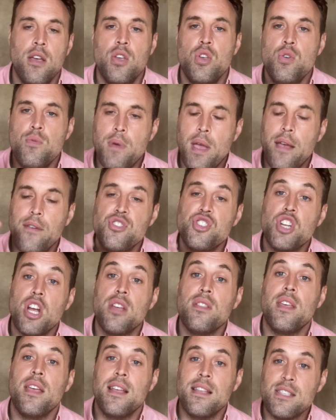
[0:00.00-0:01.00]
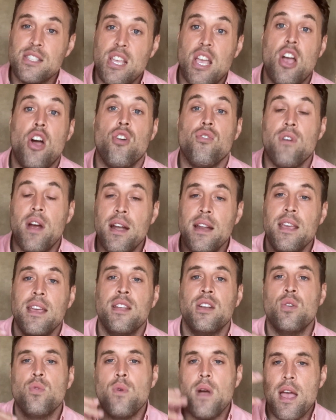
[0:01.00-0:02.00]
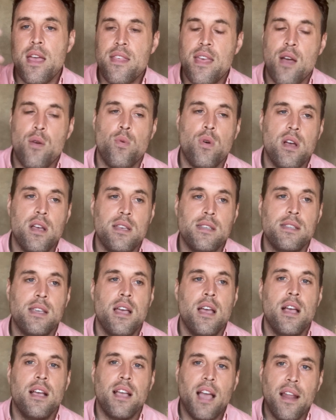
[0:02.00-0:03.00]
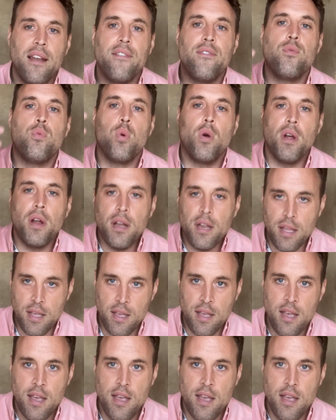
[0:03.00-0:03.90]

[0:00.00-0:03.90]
You may have shared the insight already in a way that was kind of wordy.